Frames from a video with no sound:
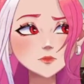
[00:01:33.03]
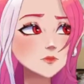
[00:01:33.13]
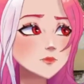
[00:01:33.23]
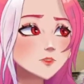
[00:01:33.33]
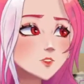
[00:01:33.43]

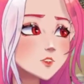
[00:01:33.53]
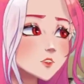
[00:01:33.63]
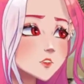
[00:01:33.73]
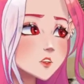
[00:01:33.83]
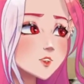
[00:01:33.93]
And
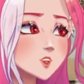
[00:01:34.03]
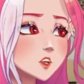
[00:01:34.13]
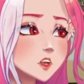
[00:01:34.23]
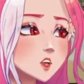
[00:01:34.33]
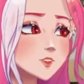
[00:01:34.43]
we're going to try
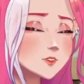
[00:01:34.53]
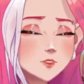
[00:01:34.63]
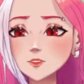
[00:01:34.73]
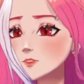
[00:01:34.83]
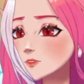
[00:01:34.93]
to
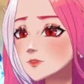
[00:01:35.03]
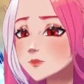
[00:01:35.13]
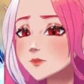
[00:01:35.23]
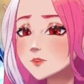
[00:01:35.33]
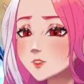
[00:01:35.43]

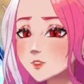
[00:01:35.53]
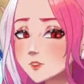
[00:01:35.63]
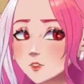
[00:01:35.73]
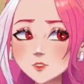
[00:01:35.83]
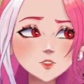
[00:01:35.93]

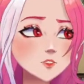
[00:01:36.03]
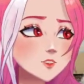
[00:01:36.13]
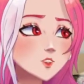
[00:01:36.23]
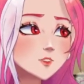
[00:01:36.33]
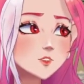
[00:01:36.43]
cook some
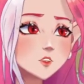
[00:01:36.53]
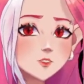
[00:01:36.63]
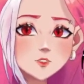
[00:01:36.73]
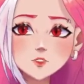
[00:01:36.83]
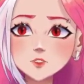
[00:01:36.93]
stuff up
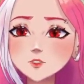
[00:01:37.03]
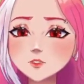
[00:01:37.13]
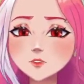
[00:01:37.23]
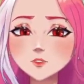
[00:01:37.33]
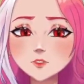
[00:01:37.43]
here.
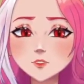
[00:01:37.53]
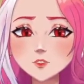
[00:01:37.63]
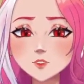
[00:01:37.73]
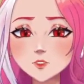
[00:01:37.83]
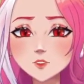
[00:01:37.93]

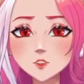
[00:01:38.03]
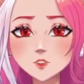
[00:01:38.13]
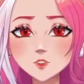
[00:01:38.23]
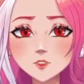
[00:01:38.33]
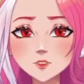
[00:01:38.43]

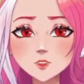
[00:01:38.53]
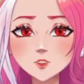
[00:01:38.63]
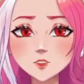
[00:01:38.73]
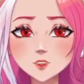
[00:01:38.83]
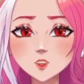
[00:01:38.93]
Alright, so
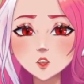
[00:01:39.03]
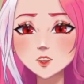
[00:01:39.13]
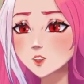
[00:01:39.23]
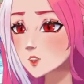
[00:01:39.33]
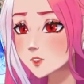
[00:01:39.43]

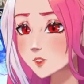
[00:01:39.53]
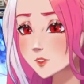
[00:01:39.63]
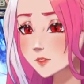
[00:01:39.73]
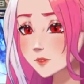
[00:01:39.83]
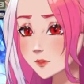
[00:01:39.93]
Skyhaven
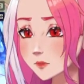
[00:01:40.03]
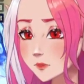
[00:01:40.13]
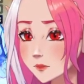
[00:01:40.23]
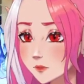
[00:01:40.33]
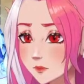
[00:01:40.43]

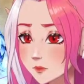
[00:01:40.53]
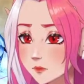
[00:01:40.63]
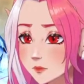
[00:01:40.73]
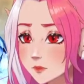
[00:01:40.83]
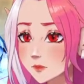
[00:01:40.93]

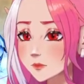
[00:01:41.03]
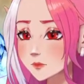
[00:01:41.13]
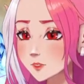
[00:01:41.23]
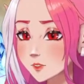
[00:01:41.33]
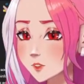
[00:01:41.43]

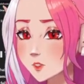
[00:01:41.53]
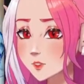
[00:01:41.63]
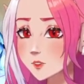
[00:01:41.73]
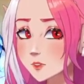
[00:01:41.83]
and